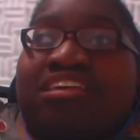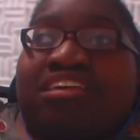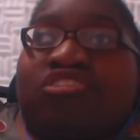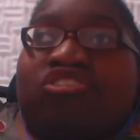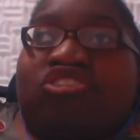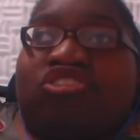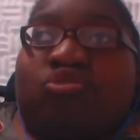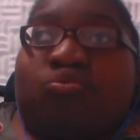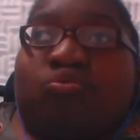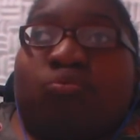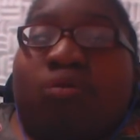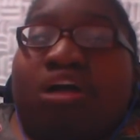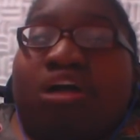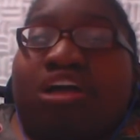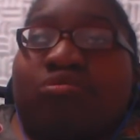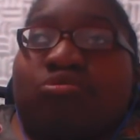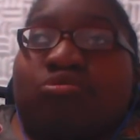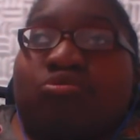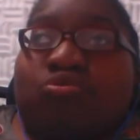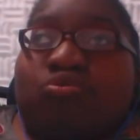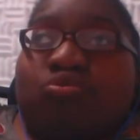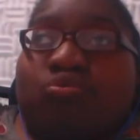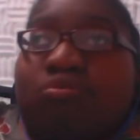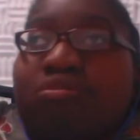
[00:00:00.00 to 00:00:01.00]
to my
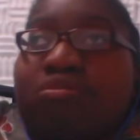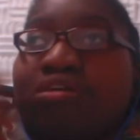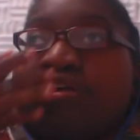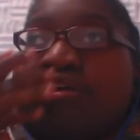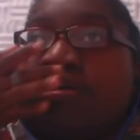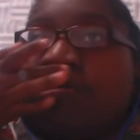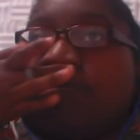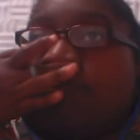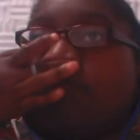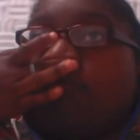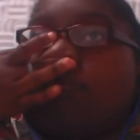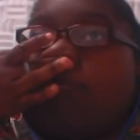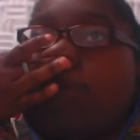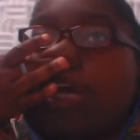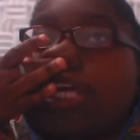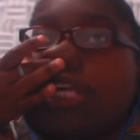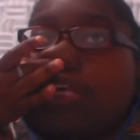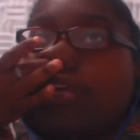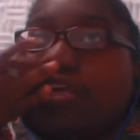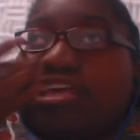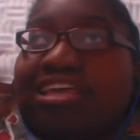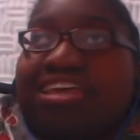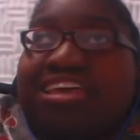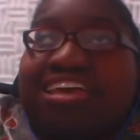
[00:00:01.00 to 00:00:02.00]
room so I
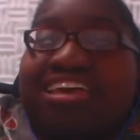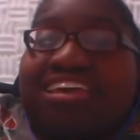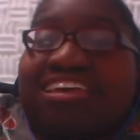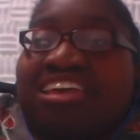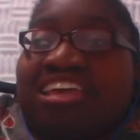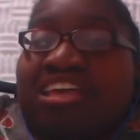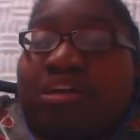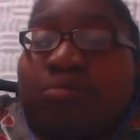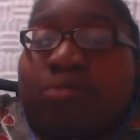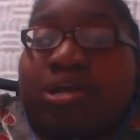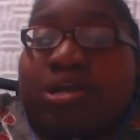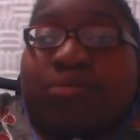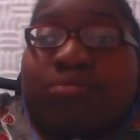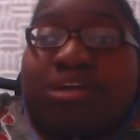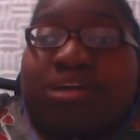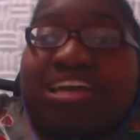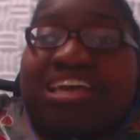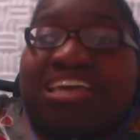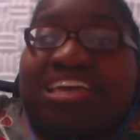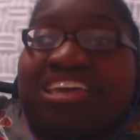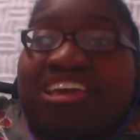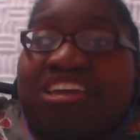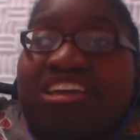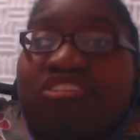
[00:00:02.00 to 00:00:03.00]
can get my
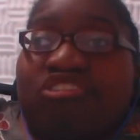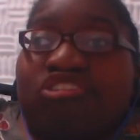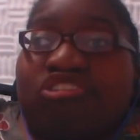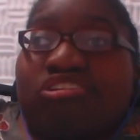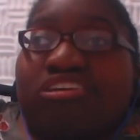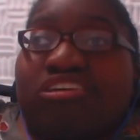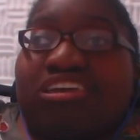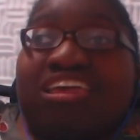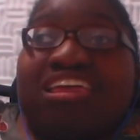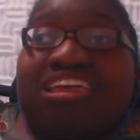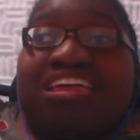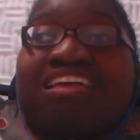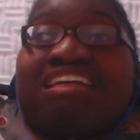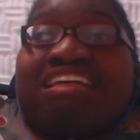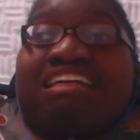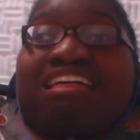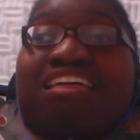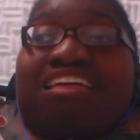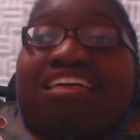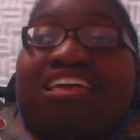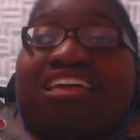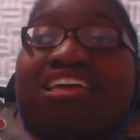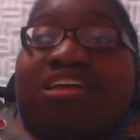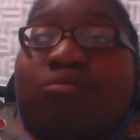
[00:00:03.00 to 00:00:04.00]
medication
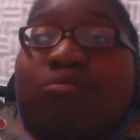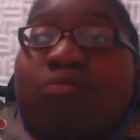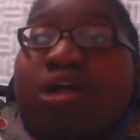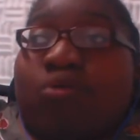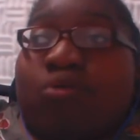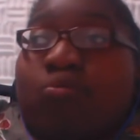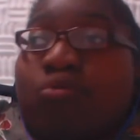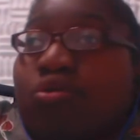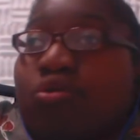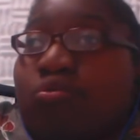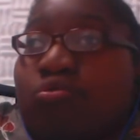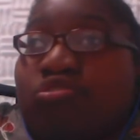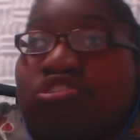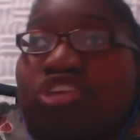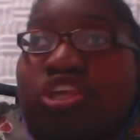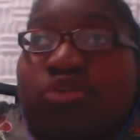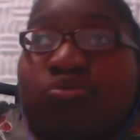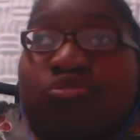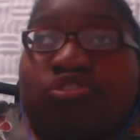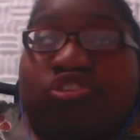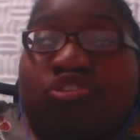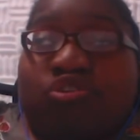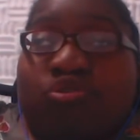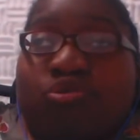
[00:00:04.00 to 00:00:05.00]
and my wheelchair
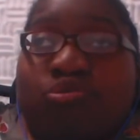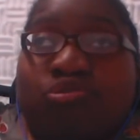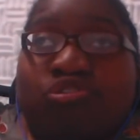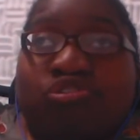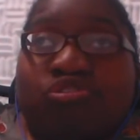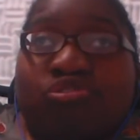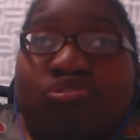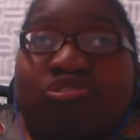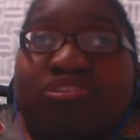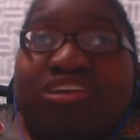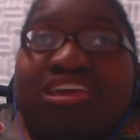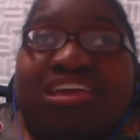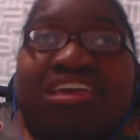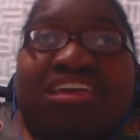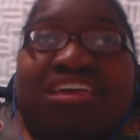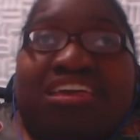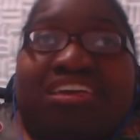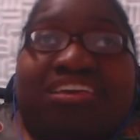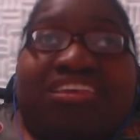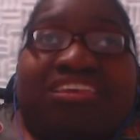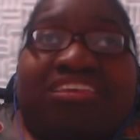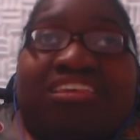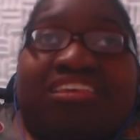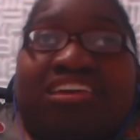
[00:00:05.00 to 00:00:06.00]
charger
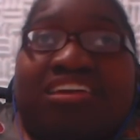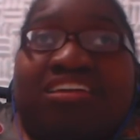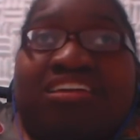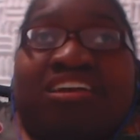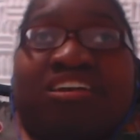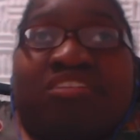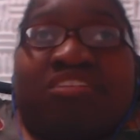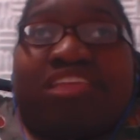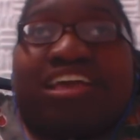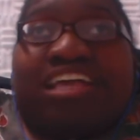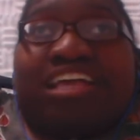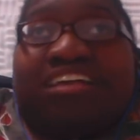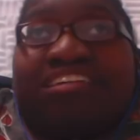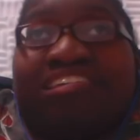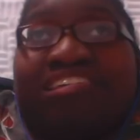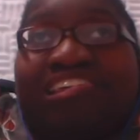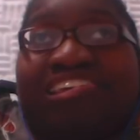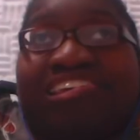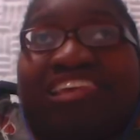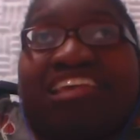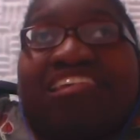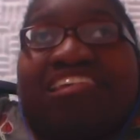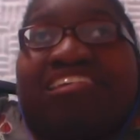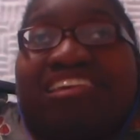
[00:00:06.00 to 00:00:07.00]
and things, like
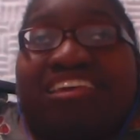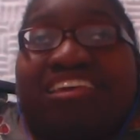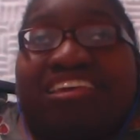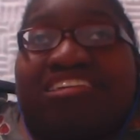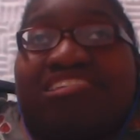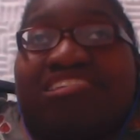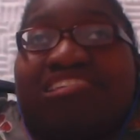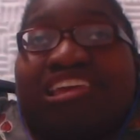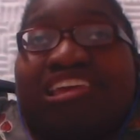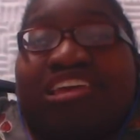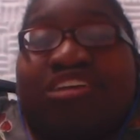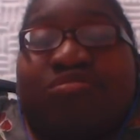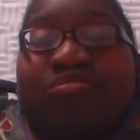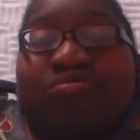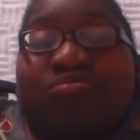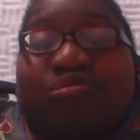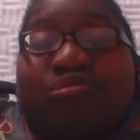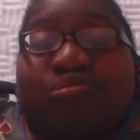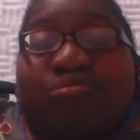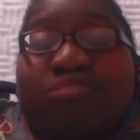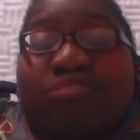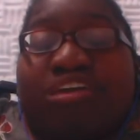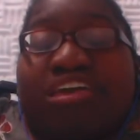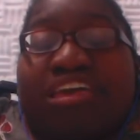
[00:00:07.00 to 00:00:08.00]
necessities
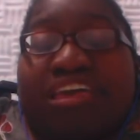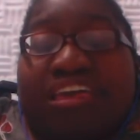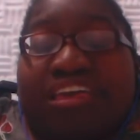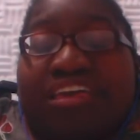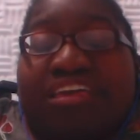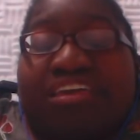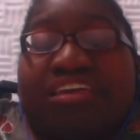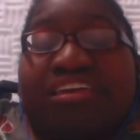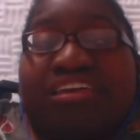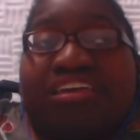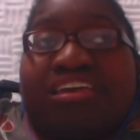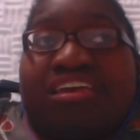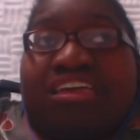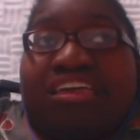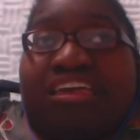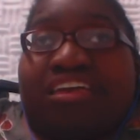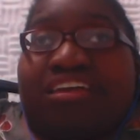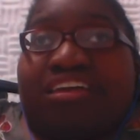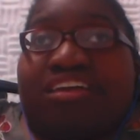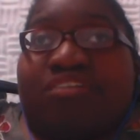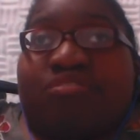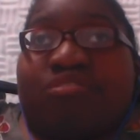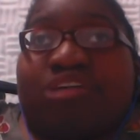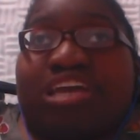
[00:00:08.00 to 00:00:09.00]
for me?
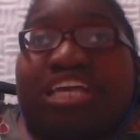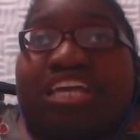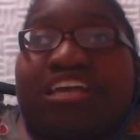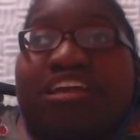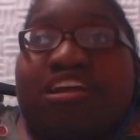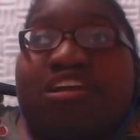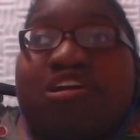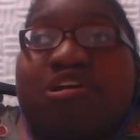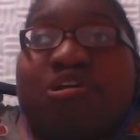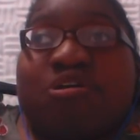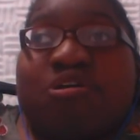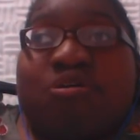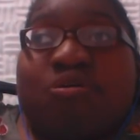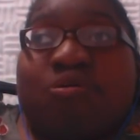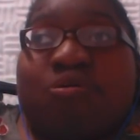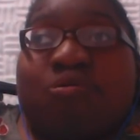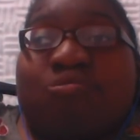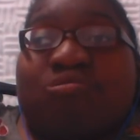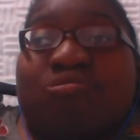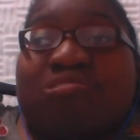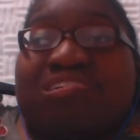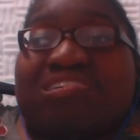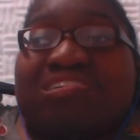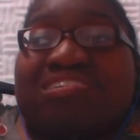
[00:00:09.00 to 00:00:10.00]
And they're like, no.
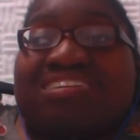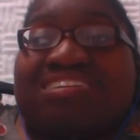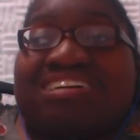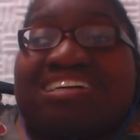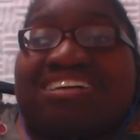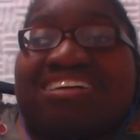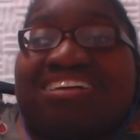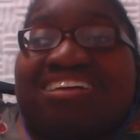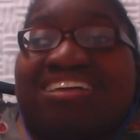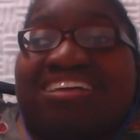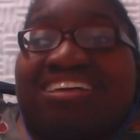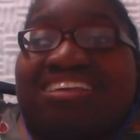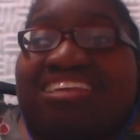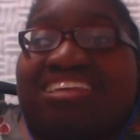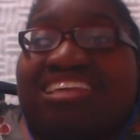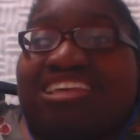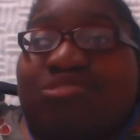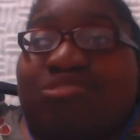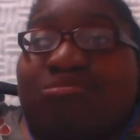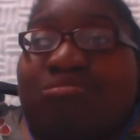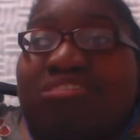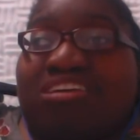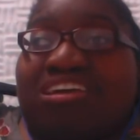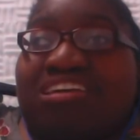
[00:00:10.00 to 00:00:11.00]
I said,
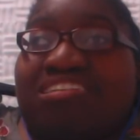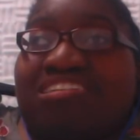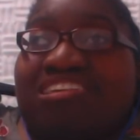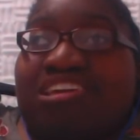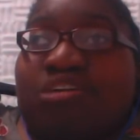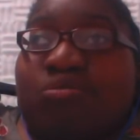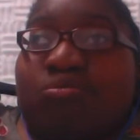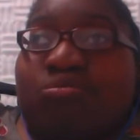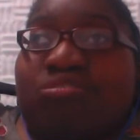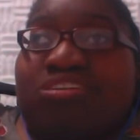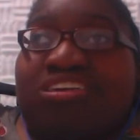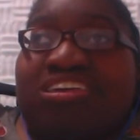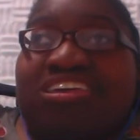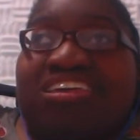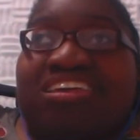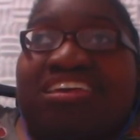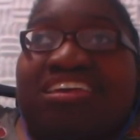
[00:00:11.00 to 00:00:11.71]
you mean to tell me,